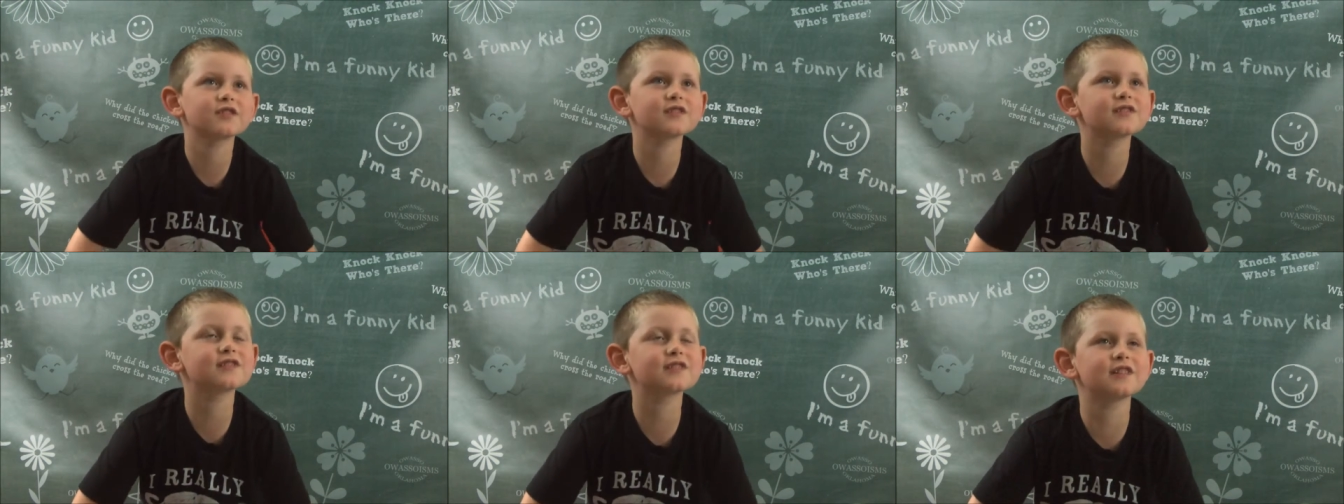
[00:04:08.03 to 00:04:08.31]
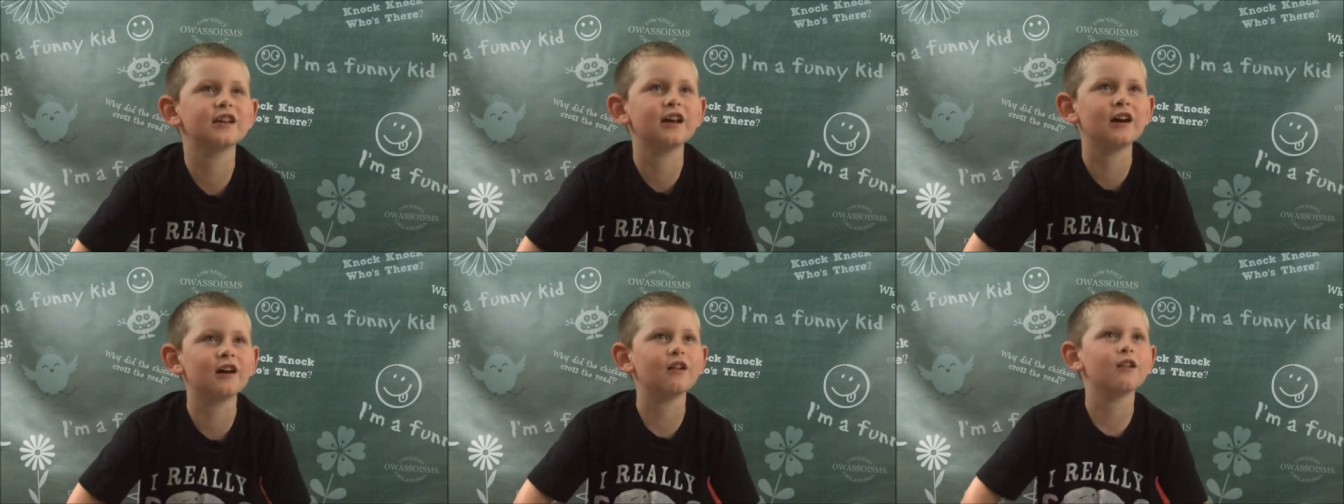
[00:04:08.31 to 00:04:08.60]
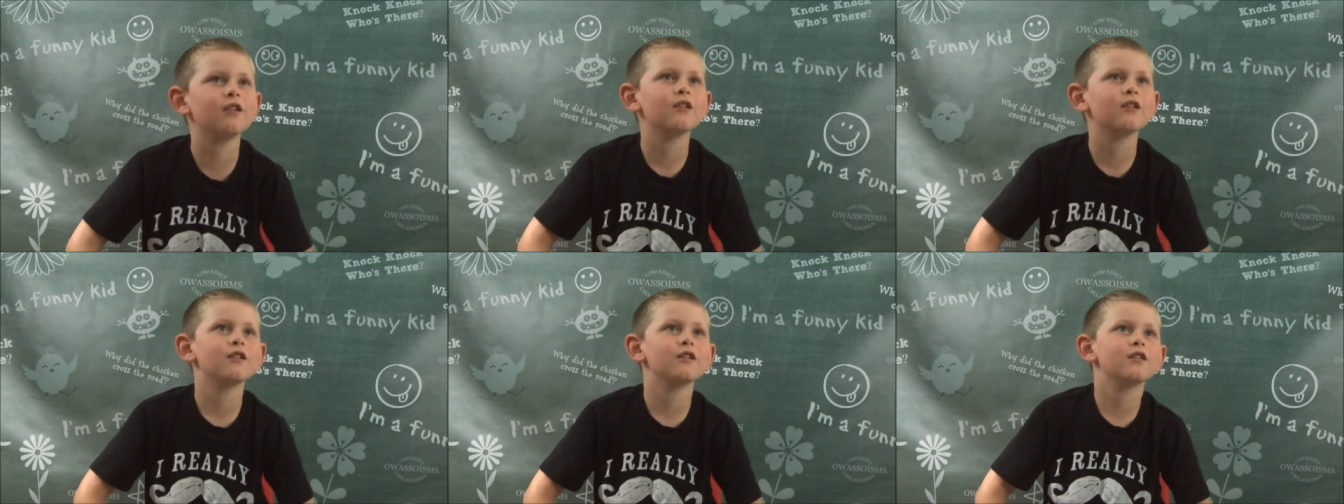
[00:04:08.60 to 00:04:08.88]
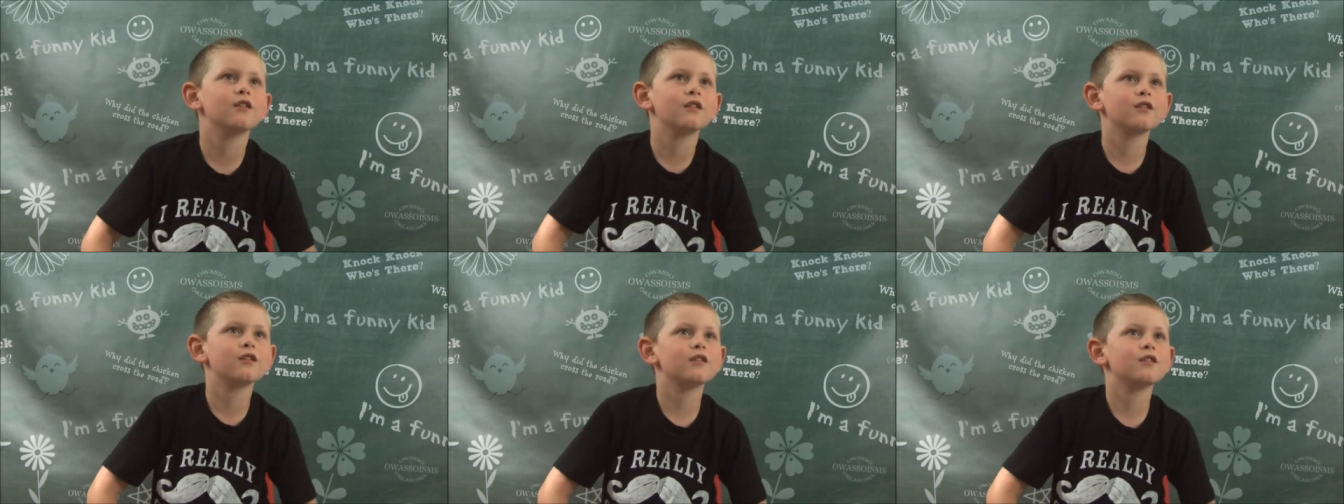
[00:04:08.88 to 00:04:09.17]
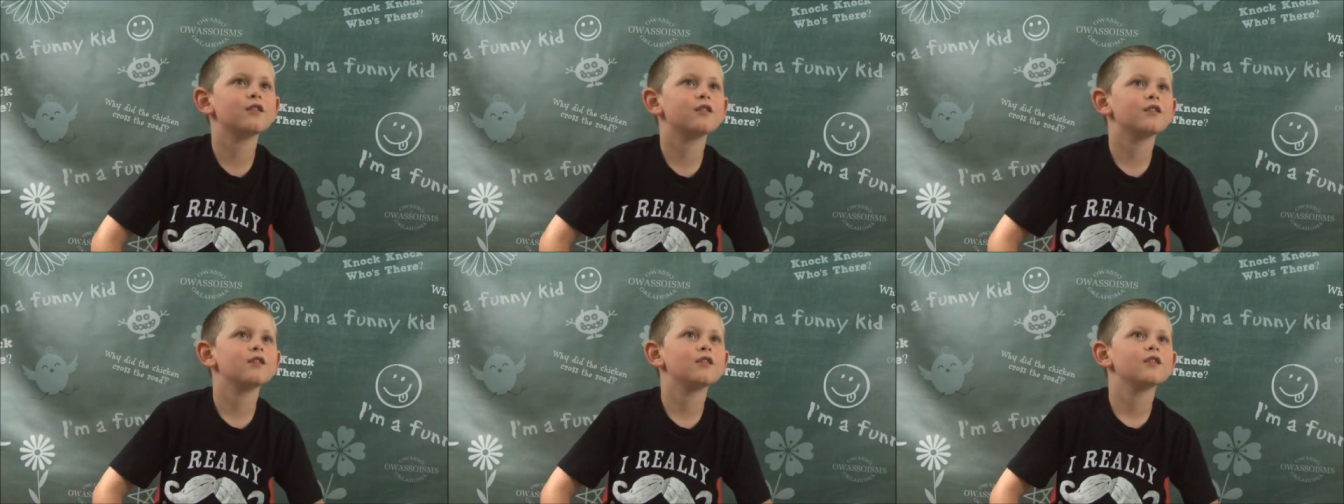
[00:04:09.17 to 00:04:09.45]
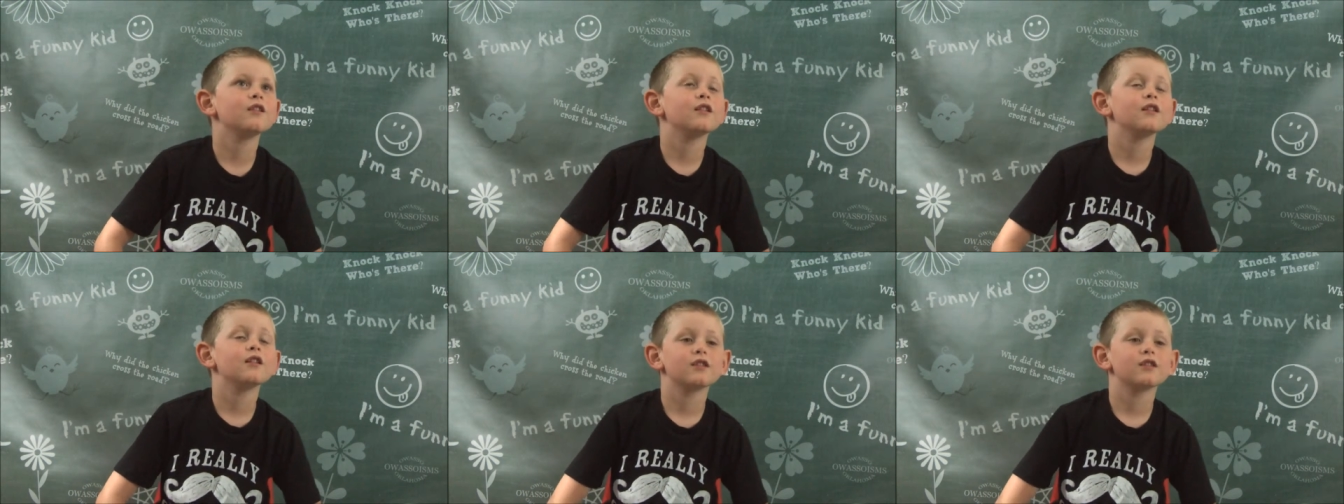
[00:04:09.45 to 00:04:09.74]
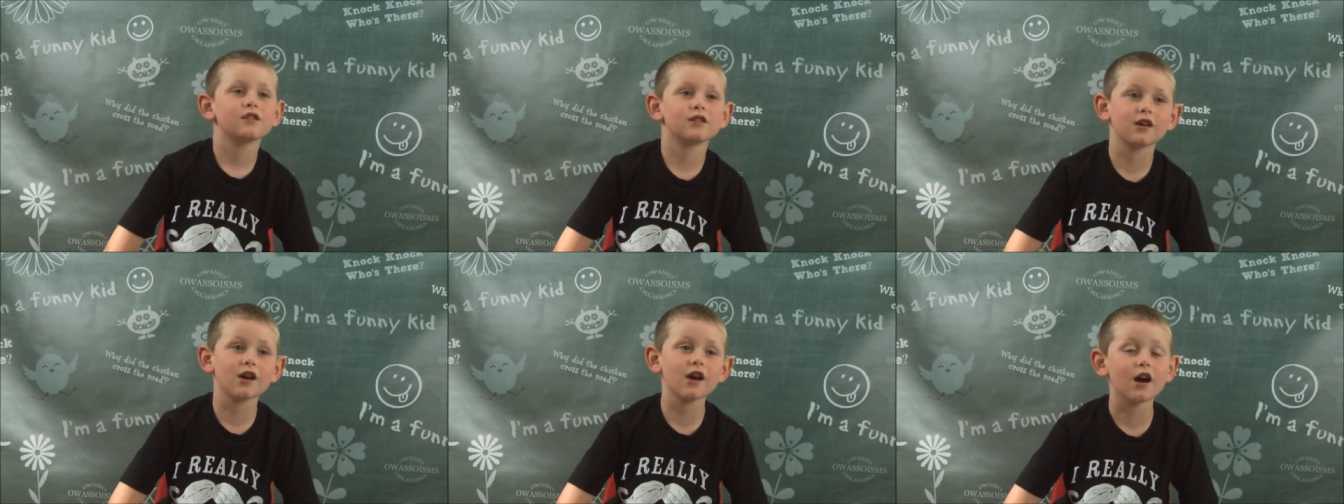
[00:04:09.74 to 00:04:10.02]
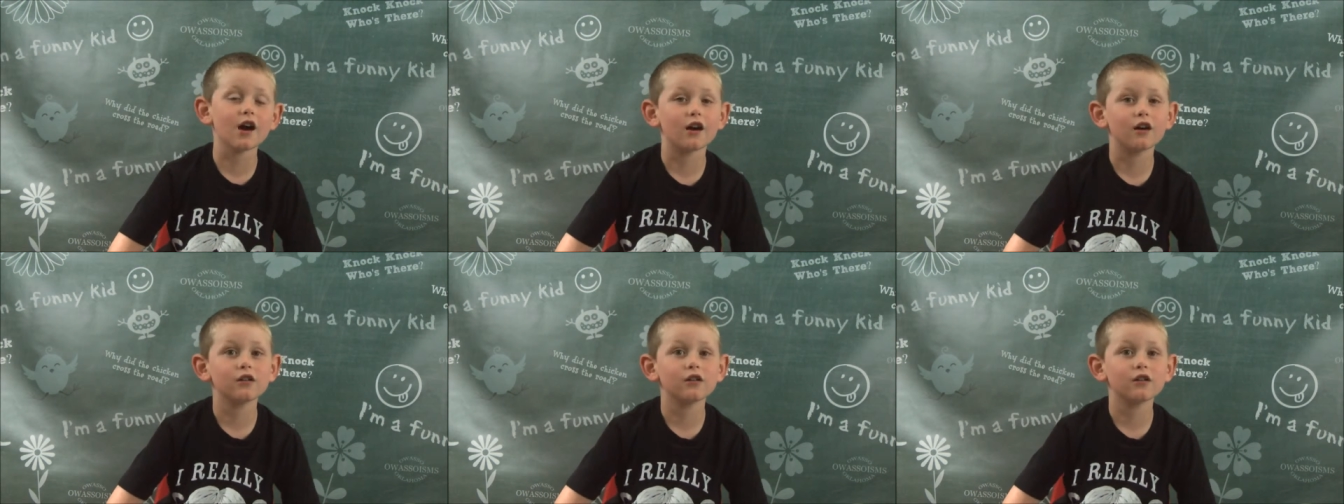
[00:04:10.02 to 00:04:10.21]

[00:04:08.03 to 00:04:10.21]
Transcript: still. You think so? Yeah.